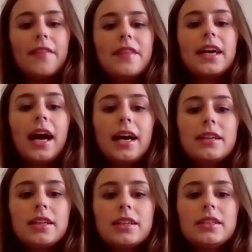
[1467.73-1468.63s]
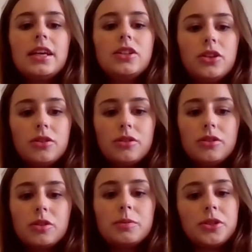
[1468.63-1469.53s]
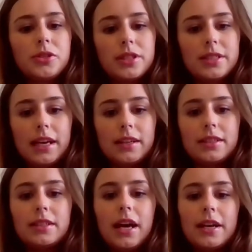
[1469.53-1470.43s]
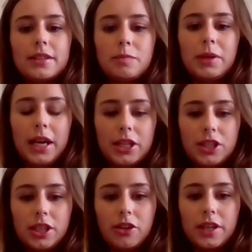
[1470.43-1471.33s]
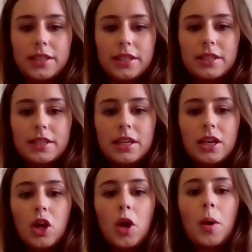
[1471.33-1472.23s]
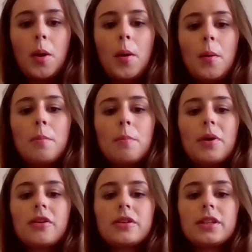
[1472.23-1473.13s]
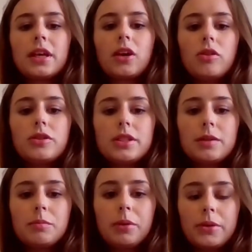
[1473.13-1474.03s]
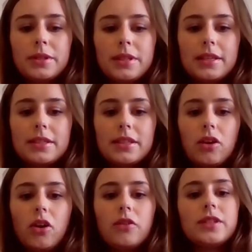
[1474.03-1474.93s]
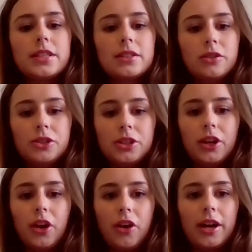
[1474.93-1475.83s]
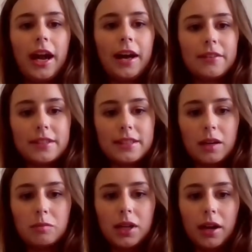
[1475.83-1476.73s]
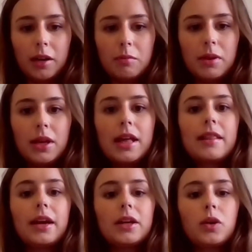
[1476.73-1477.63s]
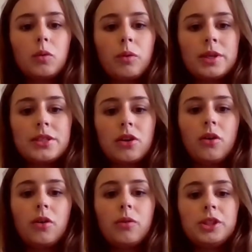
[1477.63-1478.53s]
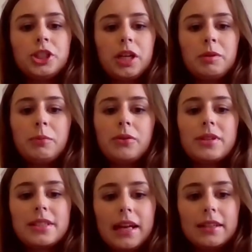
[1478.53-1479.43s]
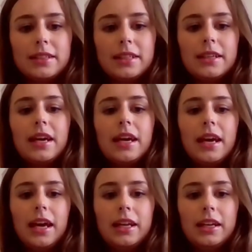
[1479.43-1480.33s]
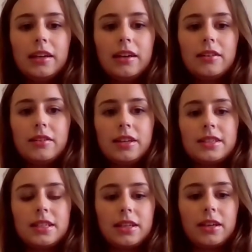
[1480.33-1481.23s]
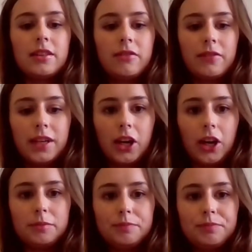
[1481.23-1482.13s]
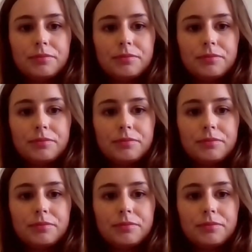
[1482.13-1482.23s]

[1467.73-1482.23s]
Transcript: And they can continue to produce the skeleton as pH decreases, but there is a constant process of dissolution occurring at the same time, like what we saw when Jamie put the skeleton in the acidic, in the vinegar.